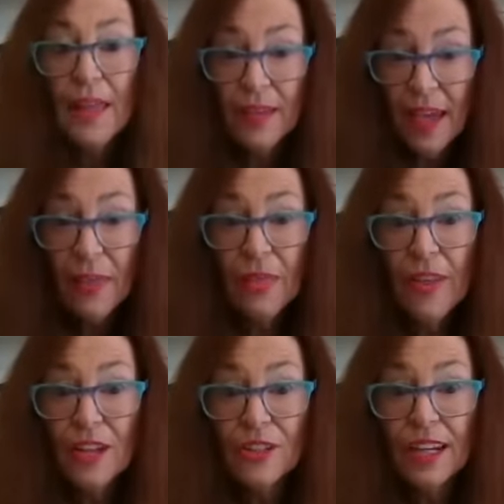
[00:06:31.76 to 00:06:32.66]
And the other
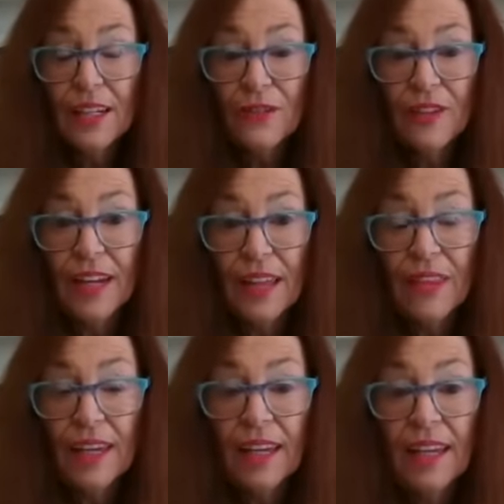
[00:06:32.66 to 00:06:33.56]
thing I'll tell you for
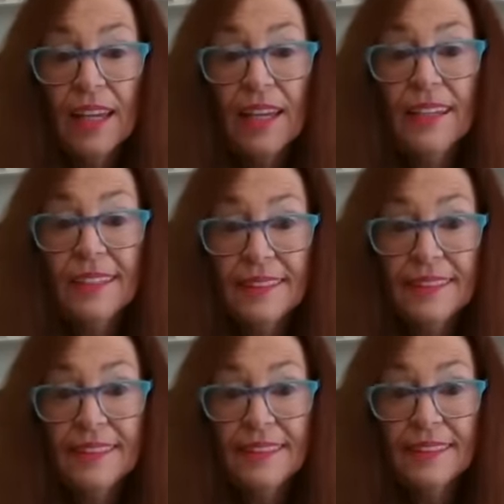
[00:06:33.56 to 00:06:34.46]
nothing
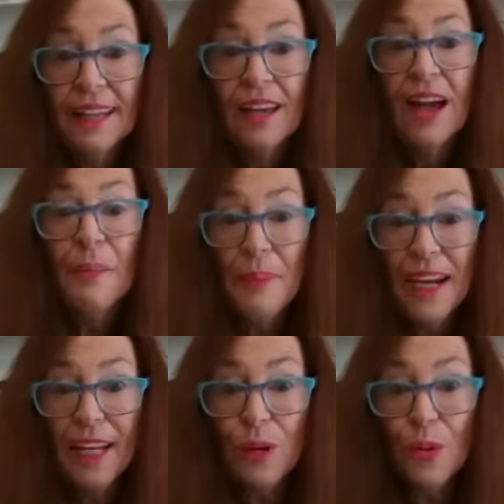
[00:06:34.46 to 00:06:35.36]
is I
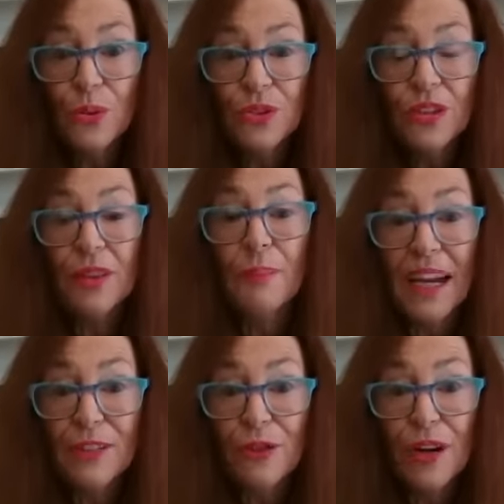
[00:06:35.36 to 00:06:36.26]
bet he calls it the
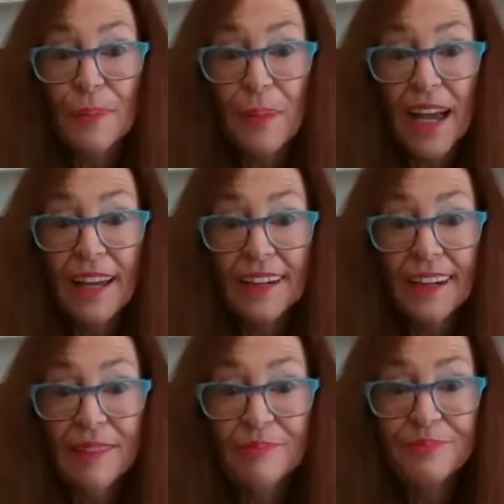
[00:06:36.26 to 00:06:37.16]
Patriot Party.